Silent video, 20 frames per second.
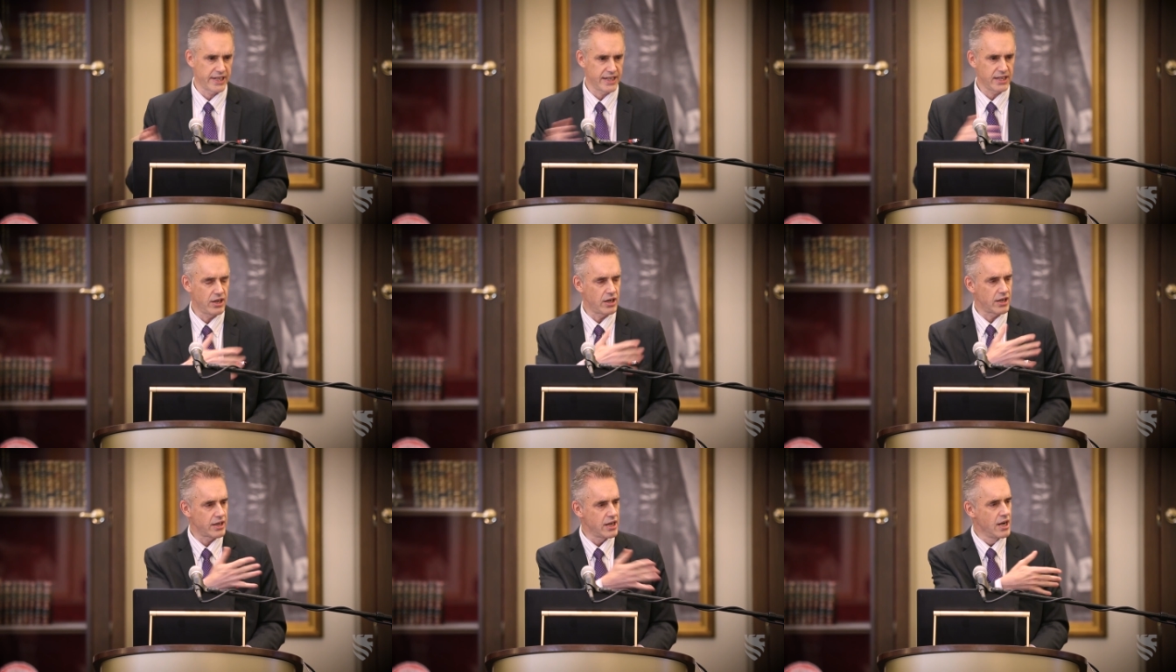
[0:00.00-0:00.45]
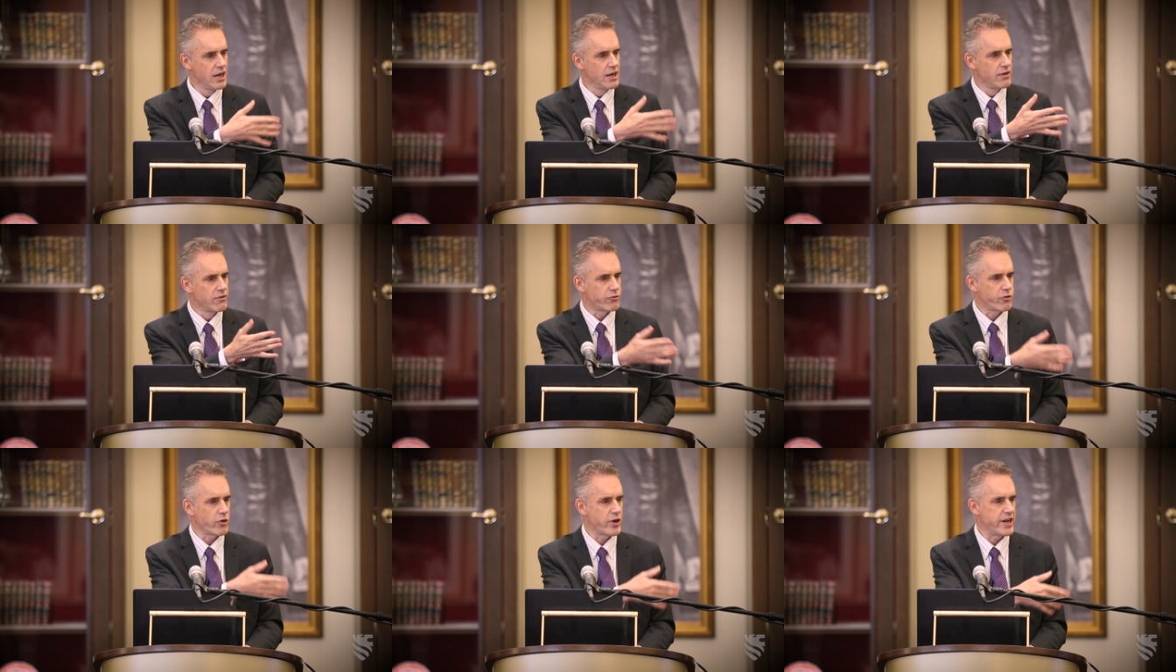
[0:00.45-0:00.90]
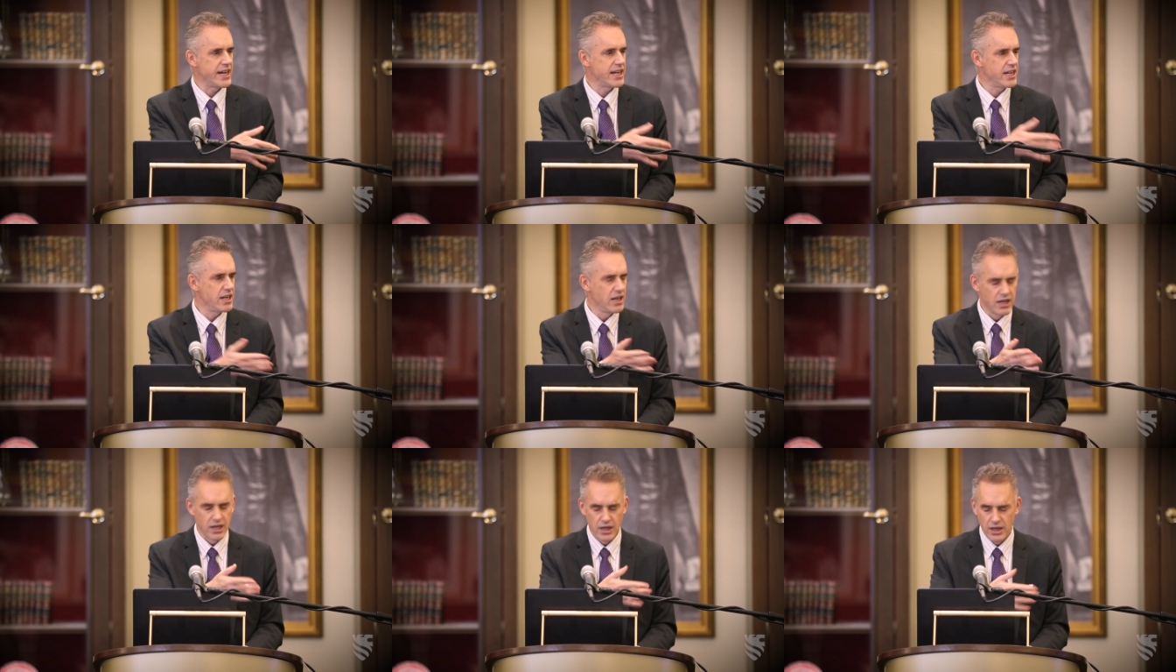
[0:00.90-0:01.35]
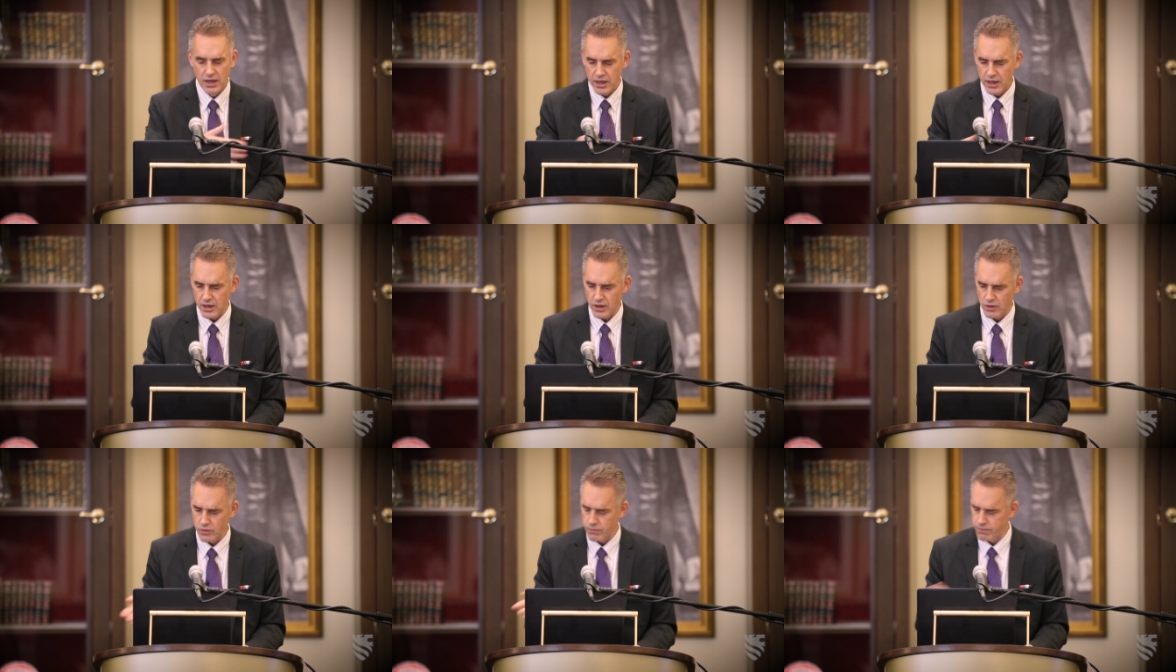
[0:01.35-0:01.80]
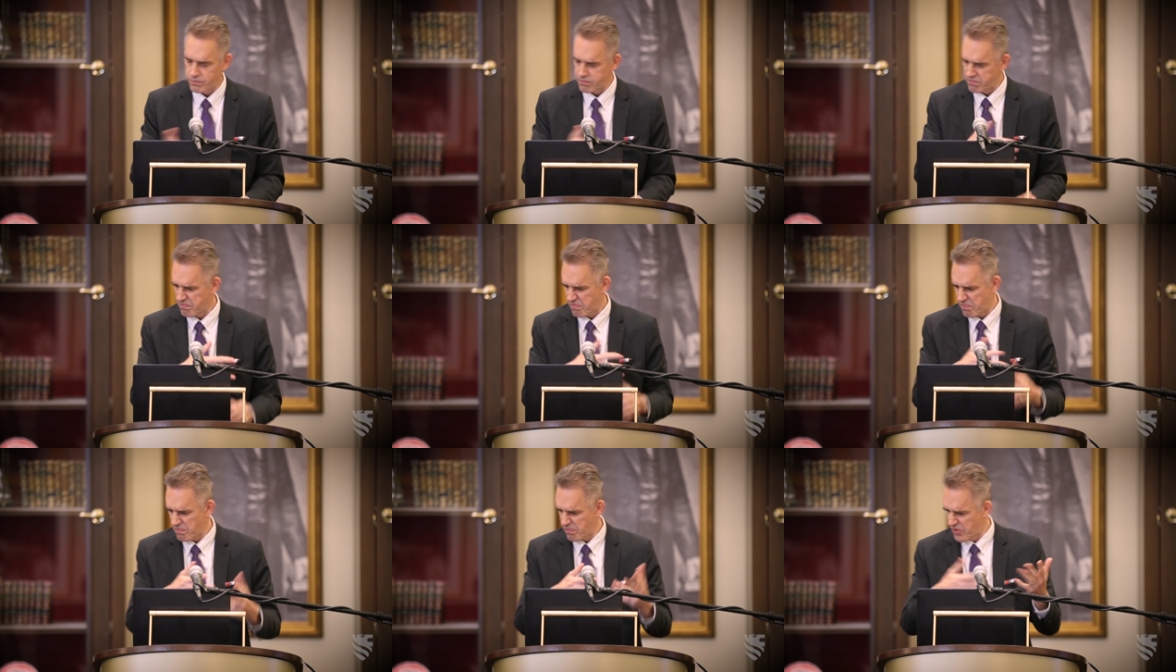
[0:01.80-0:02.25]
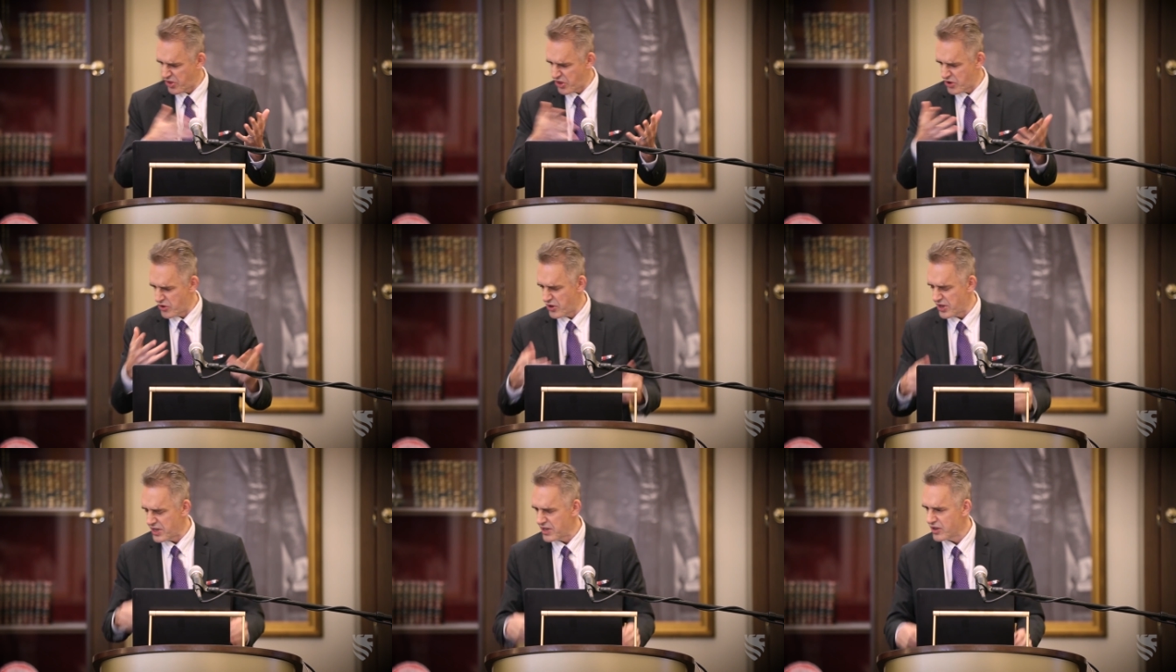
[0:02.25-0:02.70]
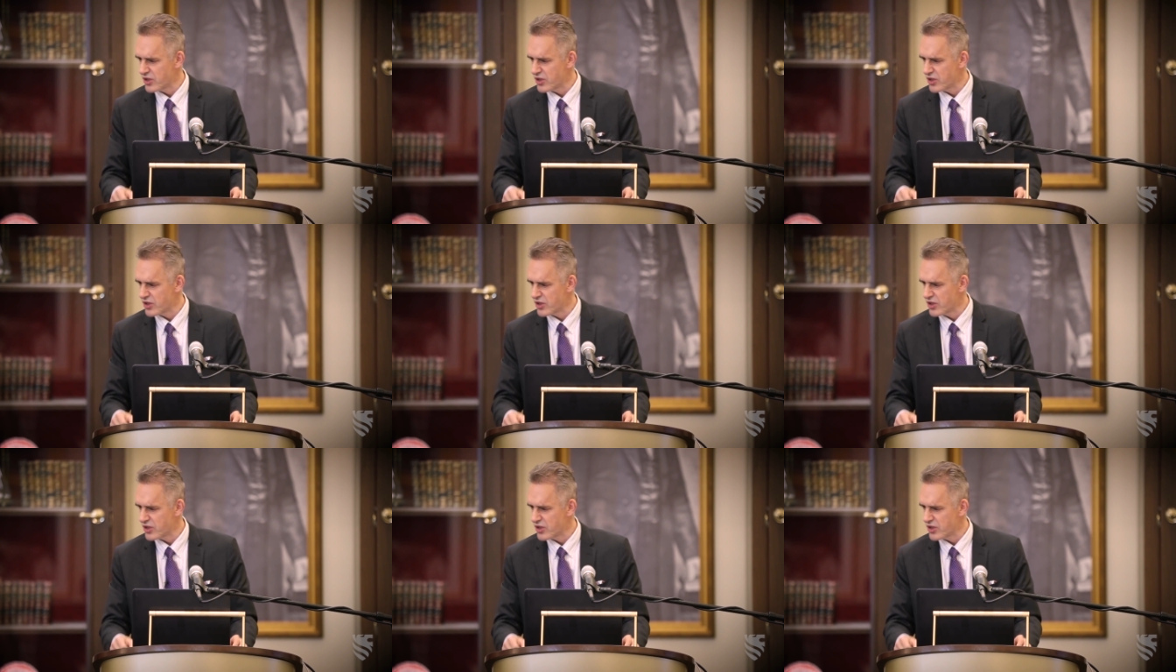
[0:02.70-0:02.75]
They got freed, you know, 30